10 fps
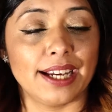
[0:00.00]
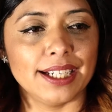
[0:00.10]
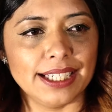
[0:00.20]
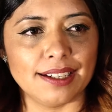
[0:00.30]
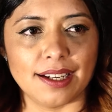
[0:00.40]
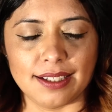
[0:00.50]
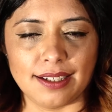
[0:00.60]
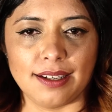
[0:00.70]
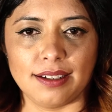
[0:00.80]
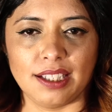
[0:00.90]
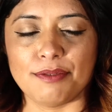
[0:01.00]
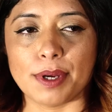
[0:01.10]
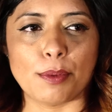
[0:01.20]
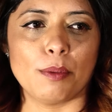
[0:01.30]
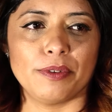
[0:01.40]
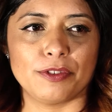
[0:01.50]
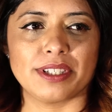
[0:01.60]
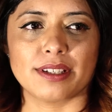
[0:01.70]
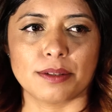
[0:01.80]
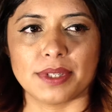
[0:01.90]
kind of did. I didn't leave my apartment for
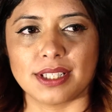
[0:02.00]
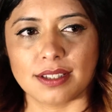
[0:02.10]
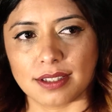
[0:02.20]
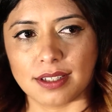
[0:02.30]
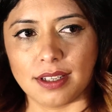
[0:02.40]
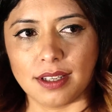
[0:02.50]
6 months.